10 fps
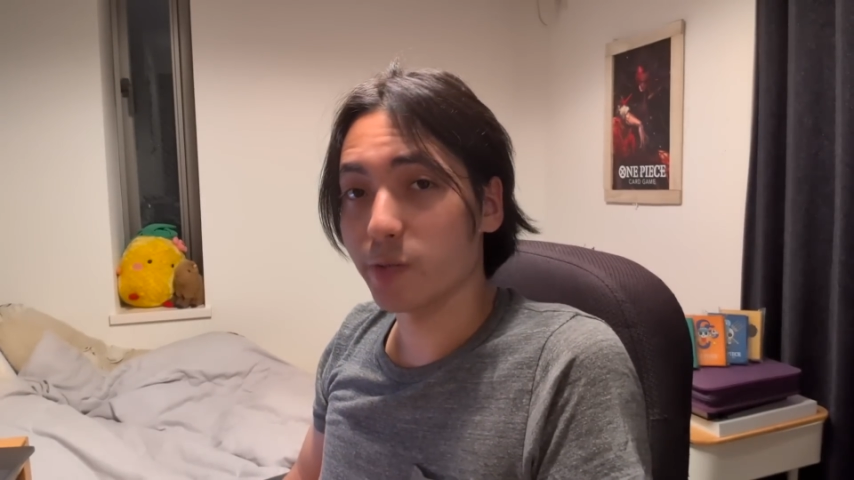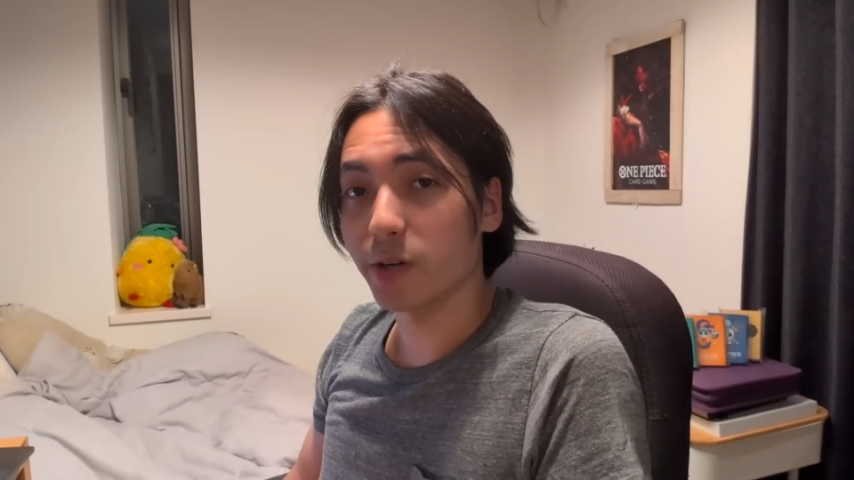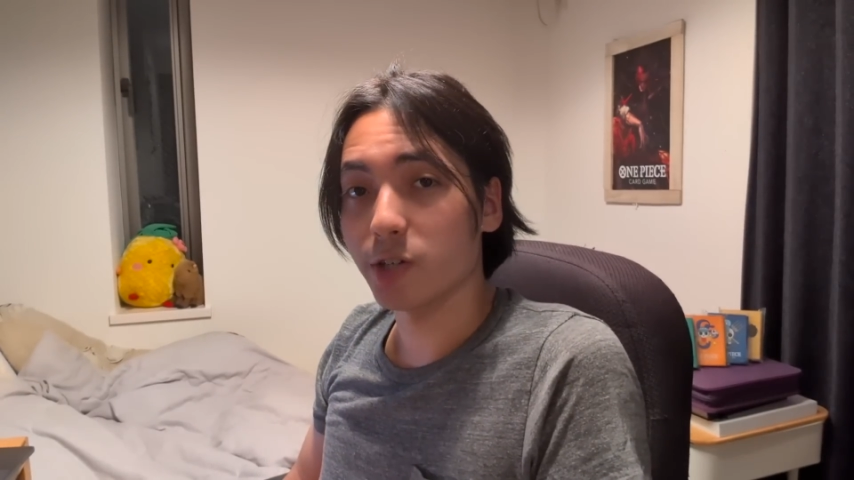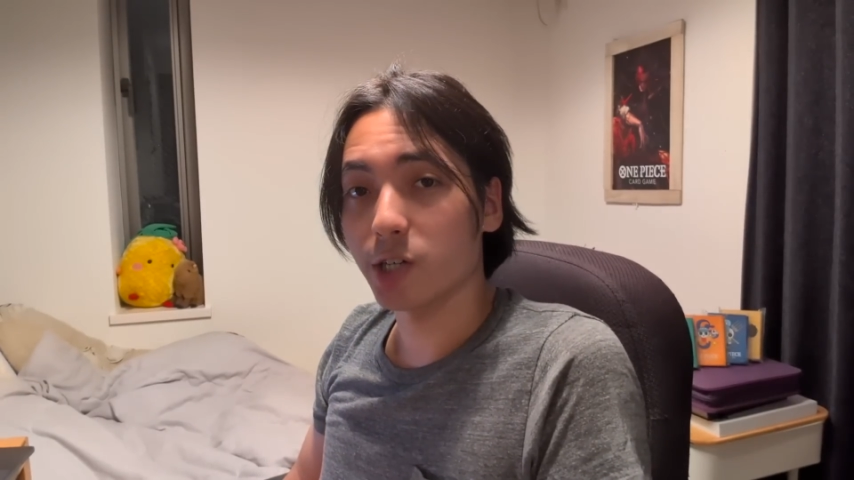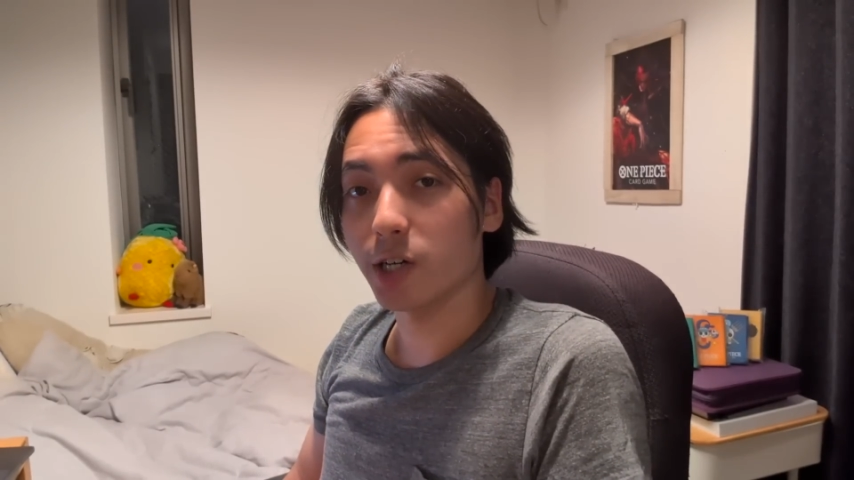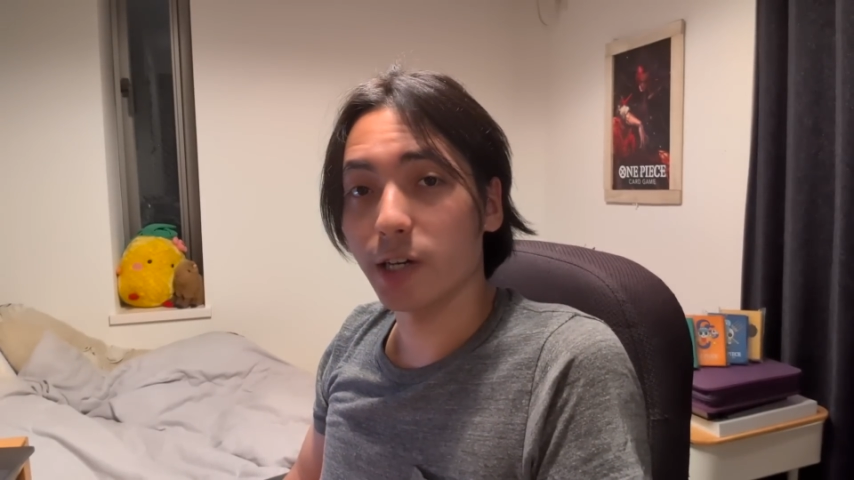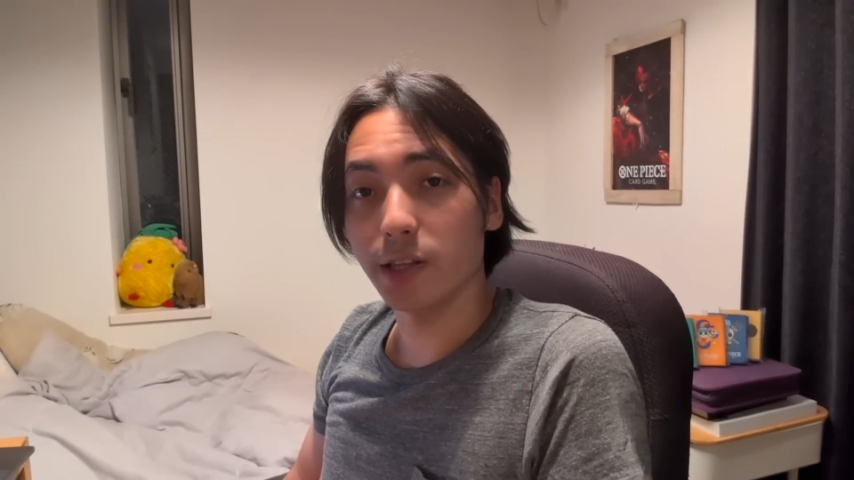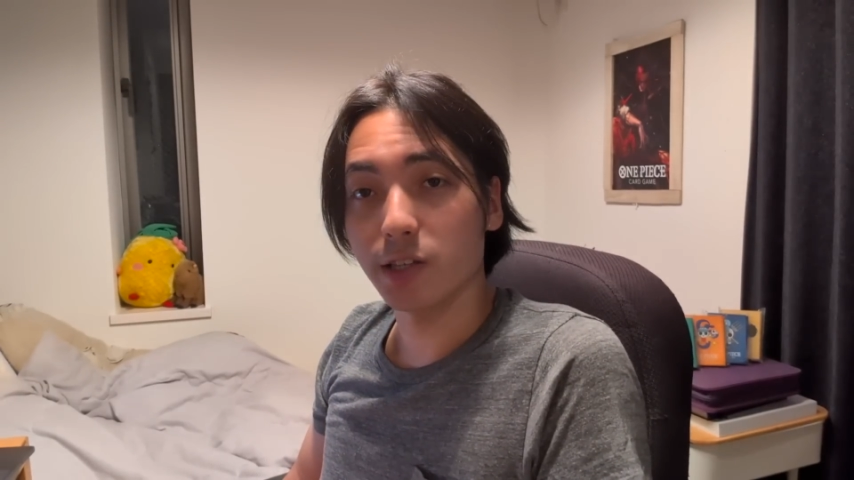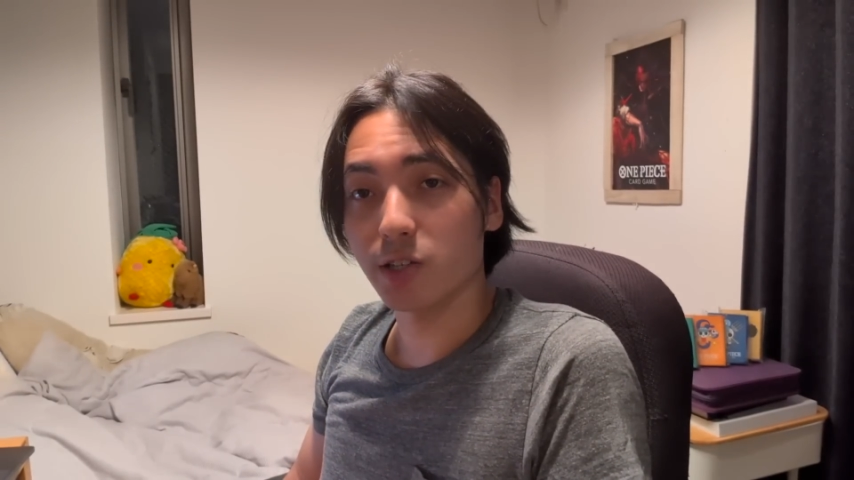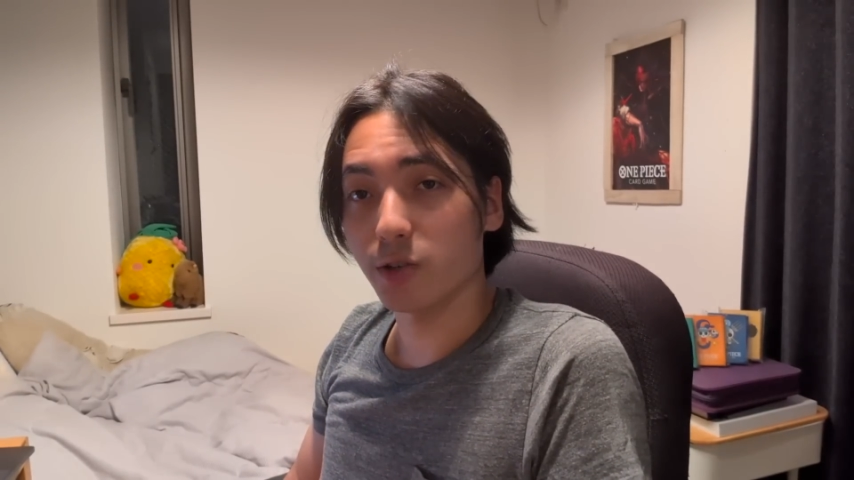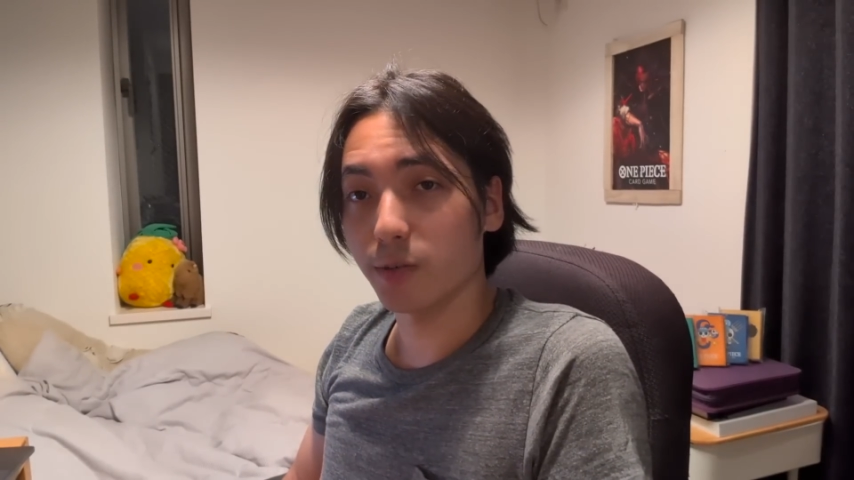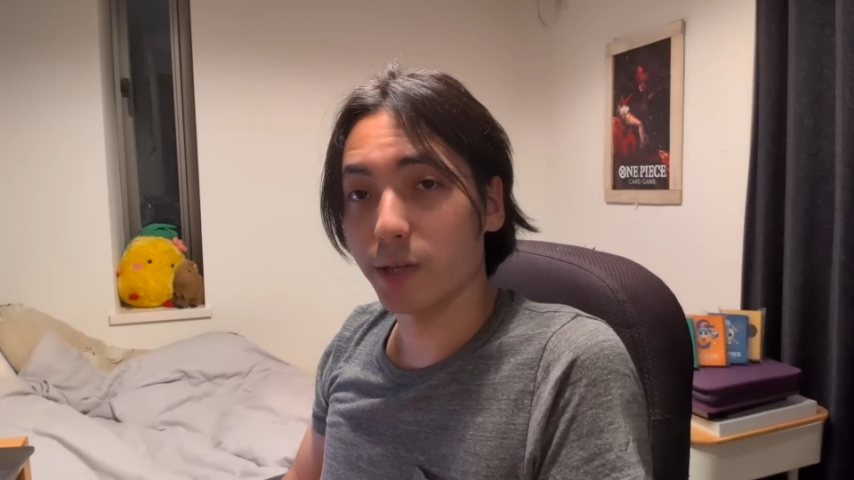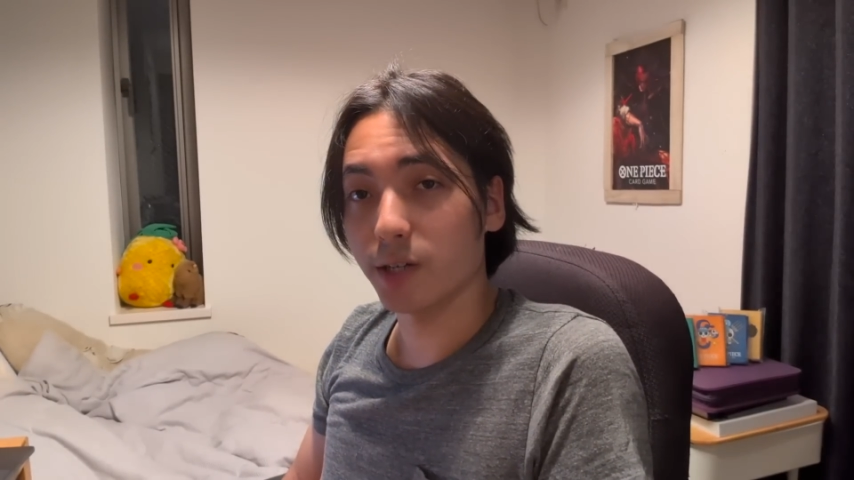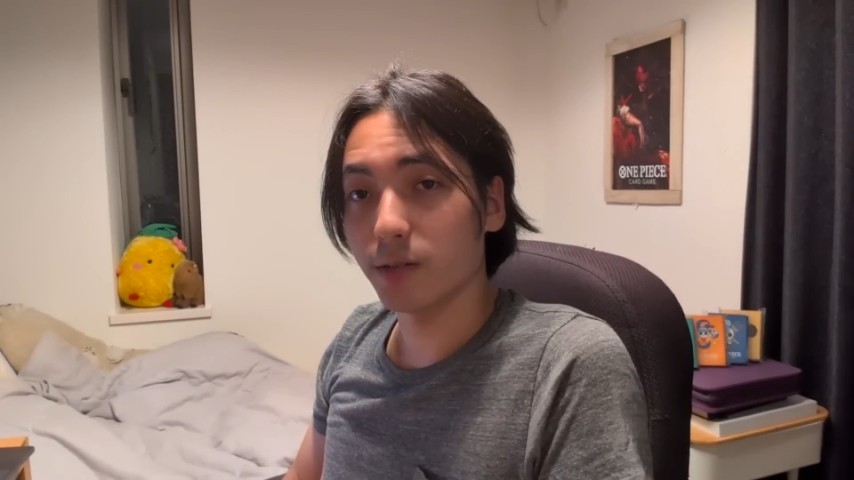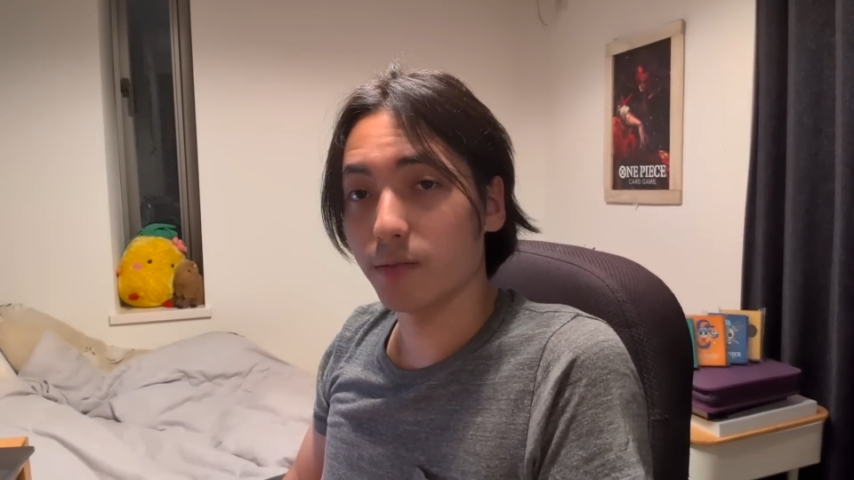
better shot in this current meta.